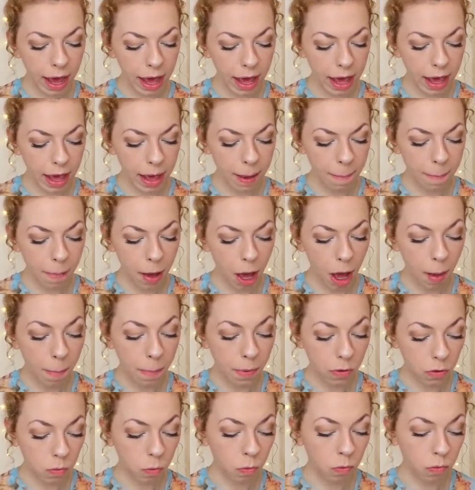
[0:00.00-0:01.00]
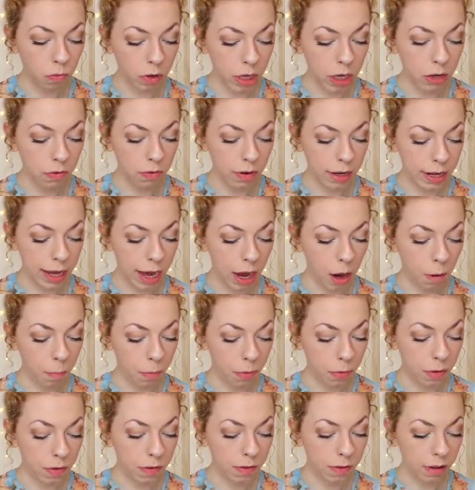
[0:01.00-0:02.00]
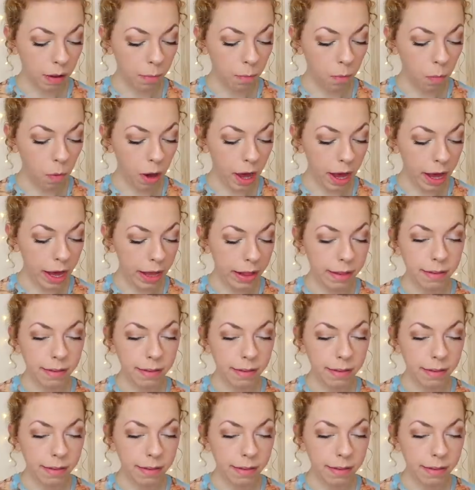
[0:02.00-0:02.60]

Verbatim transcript: a purpose will really, really help you in some way.